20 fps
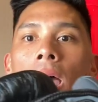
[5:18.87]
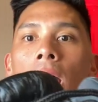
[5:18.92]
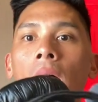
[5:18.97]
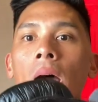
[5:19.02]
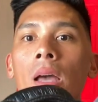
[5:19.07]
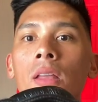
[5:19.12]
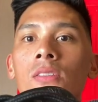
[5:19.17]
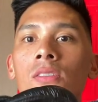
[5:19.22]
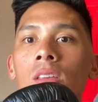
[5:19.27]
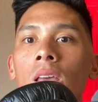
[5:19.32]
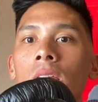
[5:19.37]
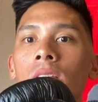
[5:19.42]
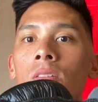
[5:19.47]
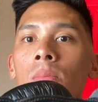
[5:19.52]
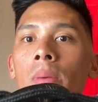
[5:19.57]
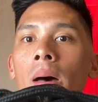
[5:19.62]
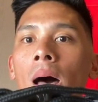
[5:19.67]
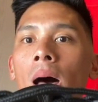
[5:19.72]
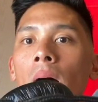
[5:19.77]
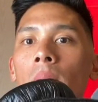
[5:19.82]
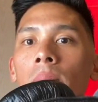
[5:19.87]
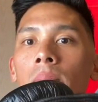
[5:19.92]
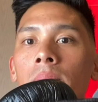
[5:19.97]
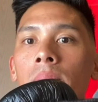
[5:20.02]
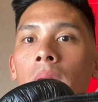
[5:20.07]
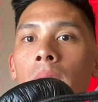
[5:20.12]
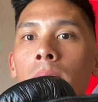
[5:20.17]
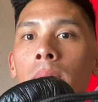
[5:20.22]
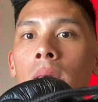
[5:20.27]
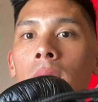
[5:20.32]
I'd say it's about
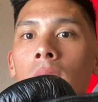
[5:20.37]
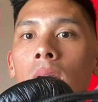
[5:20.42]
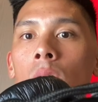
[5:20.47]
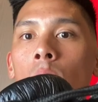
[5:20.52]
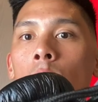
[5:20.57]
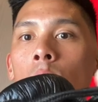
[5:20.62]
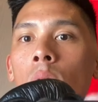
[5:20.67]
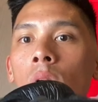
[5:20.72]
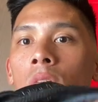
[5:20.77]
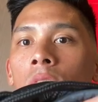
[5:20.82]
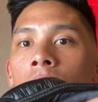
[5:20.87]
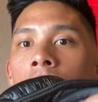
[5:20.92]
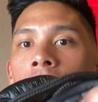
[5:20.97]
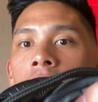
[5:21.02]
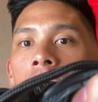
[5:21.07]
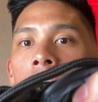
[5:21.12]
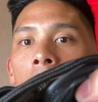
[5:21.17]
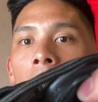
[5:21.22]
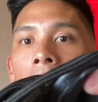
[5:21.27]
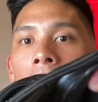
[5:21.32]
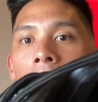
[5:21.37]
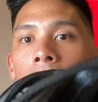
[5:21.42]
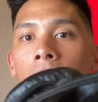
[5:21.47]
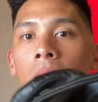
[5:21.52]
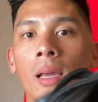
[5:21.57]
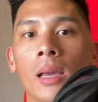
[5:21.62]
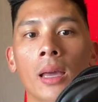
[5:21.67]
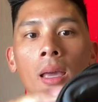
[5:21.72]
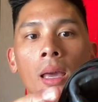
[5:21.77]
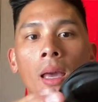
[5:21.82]
maybe a quarter of an inch of
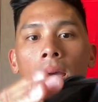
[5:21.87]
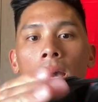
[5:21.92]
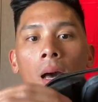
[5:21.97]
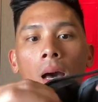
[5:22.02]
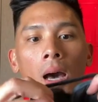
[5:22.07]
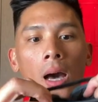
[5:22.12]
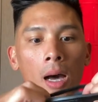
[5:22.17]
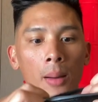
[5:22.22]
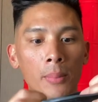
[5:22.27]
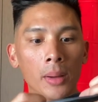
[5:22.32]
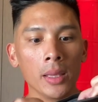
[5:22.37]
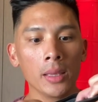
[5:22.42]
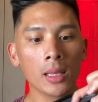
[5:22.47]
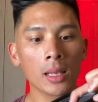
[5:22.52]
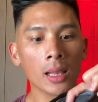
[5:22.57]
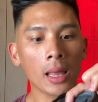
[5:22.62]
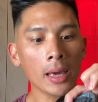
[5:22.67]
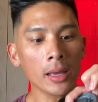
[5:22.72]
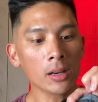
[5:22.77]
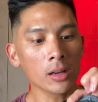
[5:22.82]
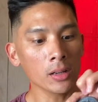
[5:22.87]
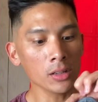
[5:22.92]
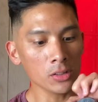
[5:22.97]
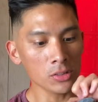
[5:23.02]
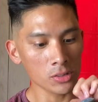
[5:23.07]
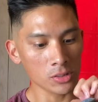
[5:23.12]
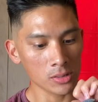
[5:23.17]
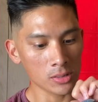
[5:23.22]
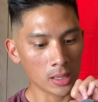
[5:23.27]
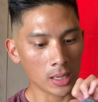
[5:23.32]
padding. And the liner
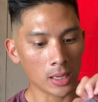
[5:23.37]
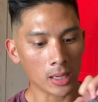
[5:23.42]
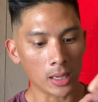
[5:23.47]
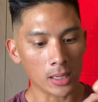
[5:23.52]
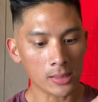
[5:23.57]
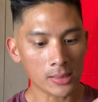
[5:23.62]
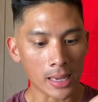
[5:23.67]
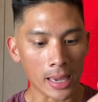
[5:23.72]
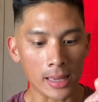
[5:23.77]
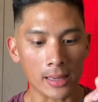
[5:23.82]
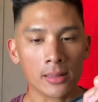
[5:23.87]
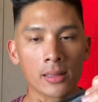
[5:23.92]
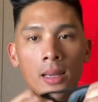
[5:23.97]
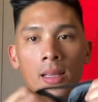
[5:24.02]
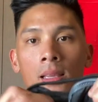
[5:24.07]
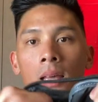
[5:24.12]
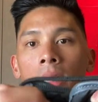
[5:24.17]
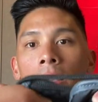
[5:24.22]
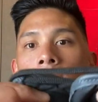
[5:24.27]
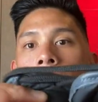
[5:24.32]
uses a satin nylon